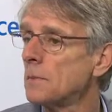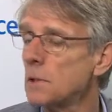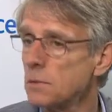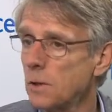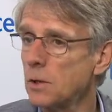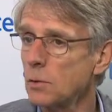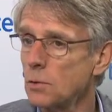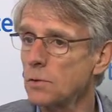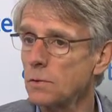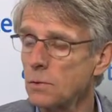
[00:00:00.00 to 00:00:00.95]
It's very
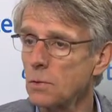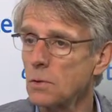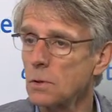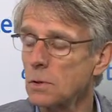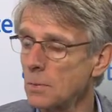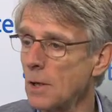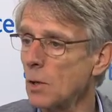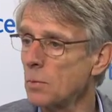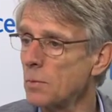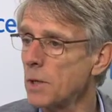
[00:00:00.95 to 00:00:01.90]
good for the
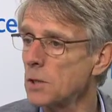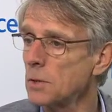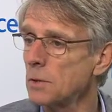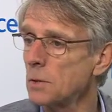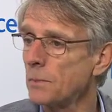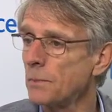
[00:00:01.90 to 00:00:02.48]
myeloma patient.